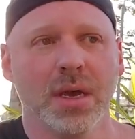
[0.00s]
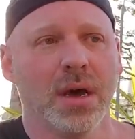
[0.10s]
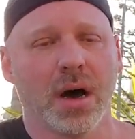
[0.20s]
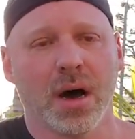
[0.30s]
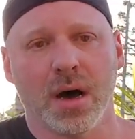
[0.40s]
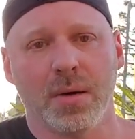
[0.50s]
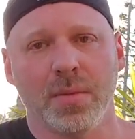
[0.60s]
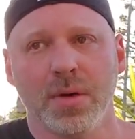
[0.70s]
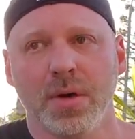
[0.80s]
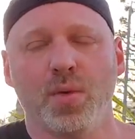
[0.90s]
um,
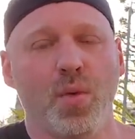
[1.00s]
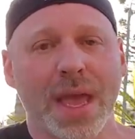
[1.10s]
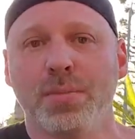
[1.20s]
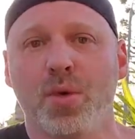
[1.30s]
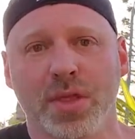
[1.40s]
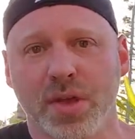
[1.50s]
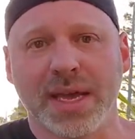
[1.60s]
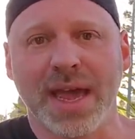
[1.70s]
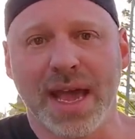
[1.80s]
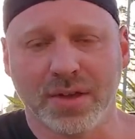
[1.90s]
way more than you
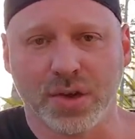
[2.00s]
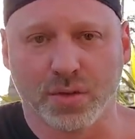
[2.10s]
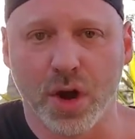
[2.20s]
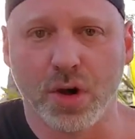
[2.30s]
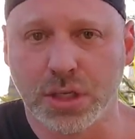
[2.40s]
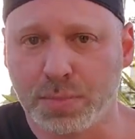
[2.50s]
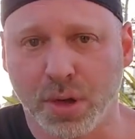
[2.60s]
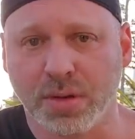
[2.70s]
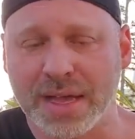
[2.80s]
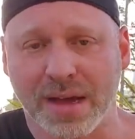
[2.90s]
can handle in rows,
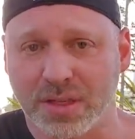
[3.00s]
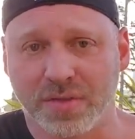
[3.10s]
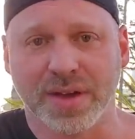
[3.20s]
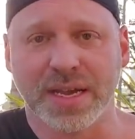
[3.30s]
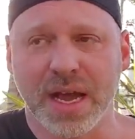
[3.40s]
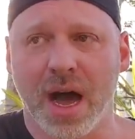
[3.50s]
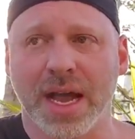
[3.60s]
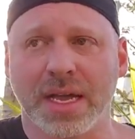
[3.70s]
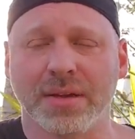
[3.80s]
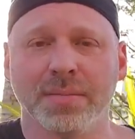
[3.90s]
pull downs of any
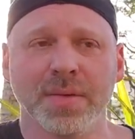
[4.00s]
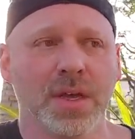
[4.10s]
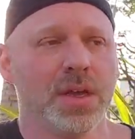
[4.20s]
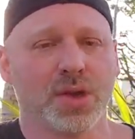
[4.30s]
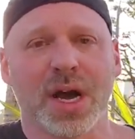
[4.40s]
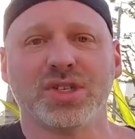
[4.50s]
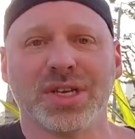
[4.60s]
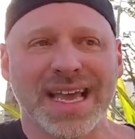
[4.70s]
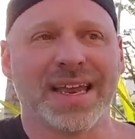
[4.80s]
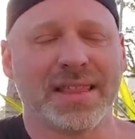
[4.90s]
kind you're
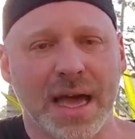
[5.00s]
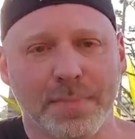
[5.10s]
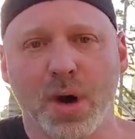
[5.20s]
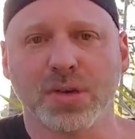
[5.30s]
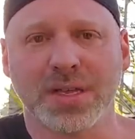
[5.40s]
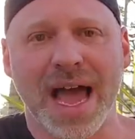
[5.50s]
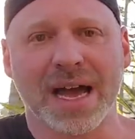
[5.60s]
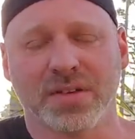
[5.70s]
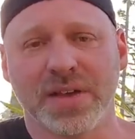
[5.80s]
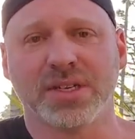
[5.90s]
actually getting that post
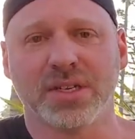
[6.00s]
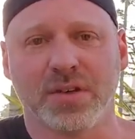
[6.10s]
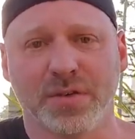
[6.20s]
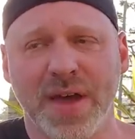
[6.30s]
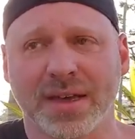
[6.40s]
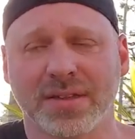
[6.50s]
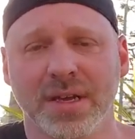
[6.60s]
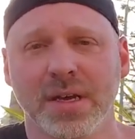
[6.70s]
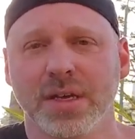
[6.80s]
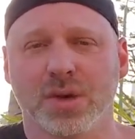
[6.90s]
activation effect.
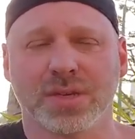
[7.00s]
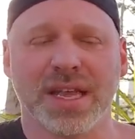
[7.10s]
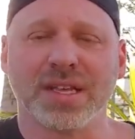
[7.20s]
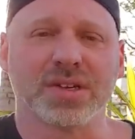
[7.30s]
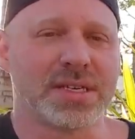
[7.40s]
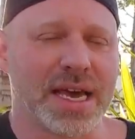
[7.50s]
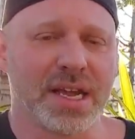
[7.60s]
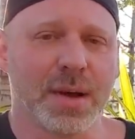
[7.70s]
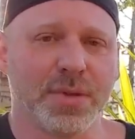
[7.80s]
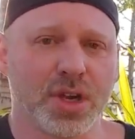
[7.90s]
So it's like you're
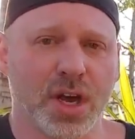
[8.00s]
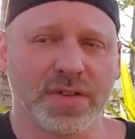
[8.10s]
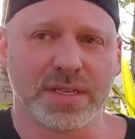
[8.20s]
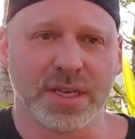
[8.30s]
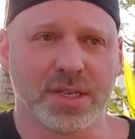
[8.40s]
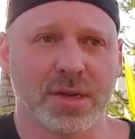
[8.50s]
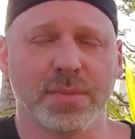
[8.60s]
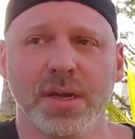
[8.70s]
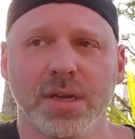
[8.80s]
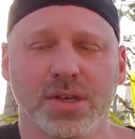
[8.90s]
setting up the nervous system,
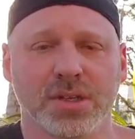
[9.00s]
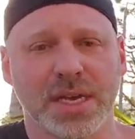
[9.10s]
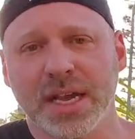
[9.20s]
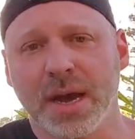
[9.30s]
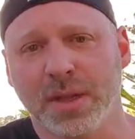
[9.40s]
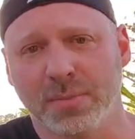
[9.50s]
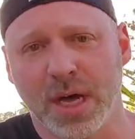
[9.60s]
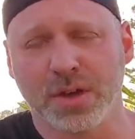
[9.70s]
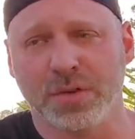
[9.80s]
you're setting up the muscle